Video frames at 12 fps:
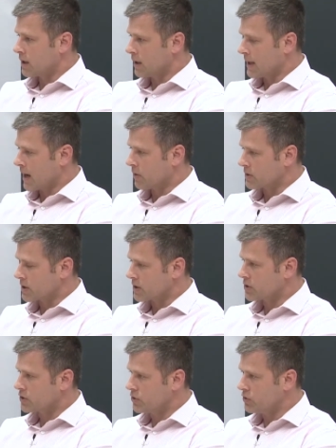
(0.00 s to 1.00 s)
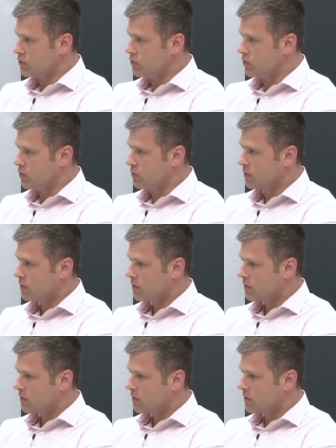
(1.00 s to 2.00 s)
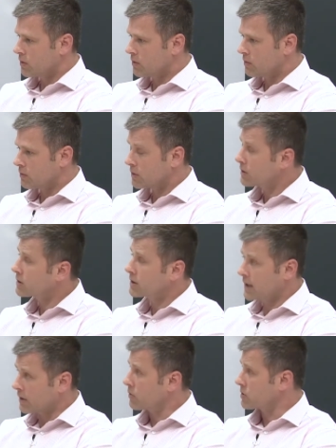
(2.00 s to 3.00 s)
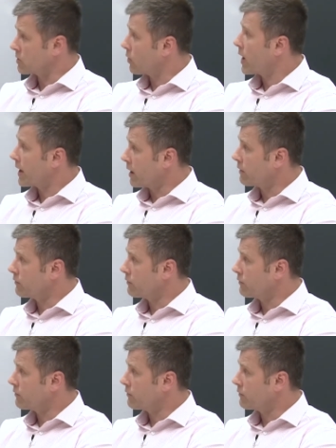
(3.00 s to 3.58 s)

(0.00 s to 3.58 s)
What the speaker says: allows us to get those low-hanging